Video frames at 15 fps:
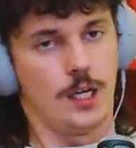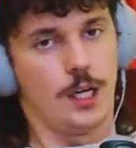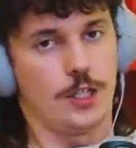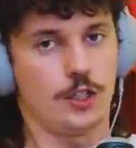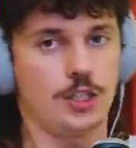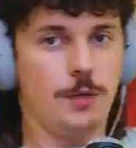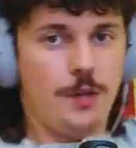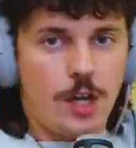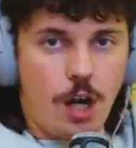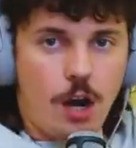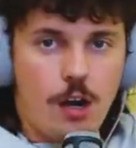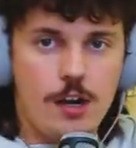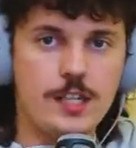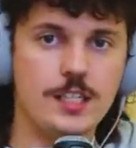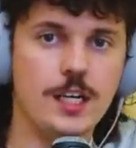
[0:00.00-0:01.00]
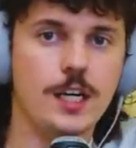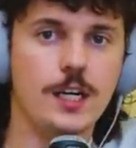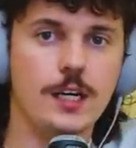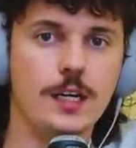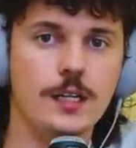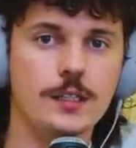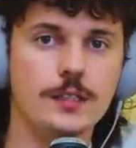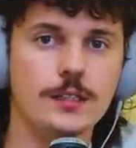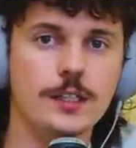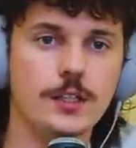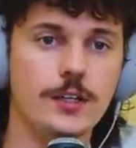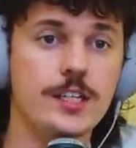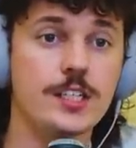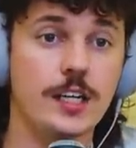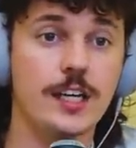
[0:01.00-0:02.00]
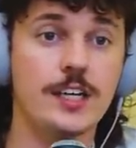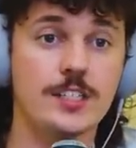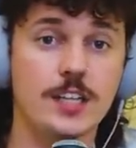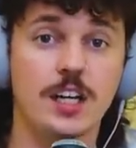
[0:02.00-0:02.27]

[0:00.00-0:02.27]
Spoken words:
So, Jimmy Carr is he's